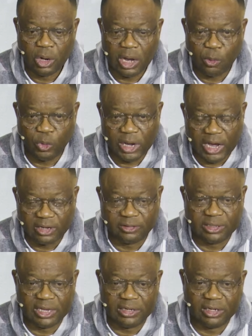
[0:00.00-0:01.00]
uh, we
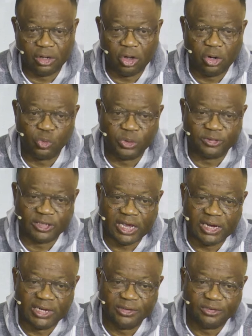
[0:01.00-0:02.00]
ask that the Lord will
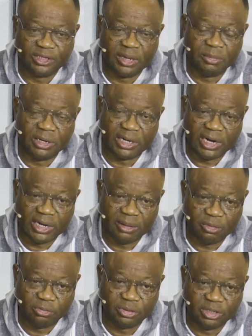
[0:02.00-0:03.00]
silence them in the
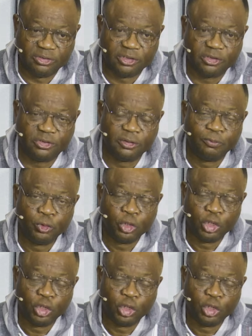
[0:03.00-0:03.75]
name of Jesus.